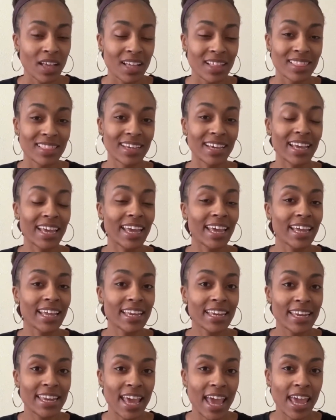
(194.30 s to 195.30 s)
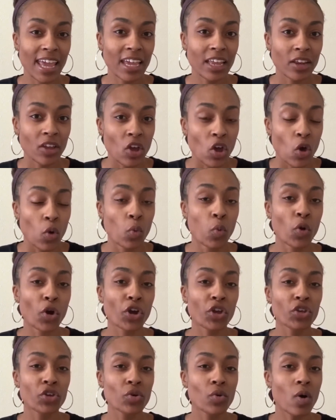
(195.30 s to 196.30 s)
the end date, where
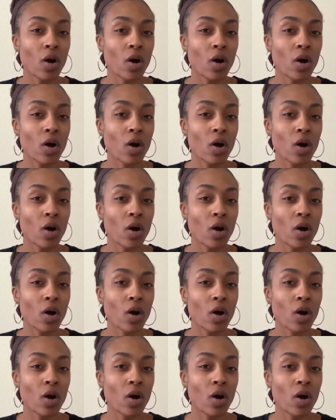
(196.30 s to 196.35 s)
you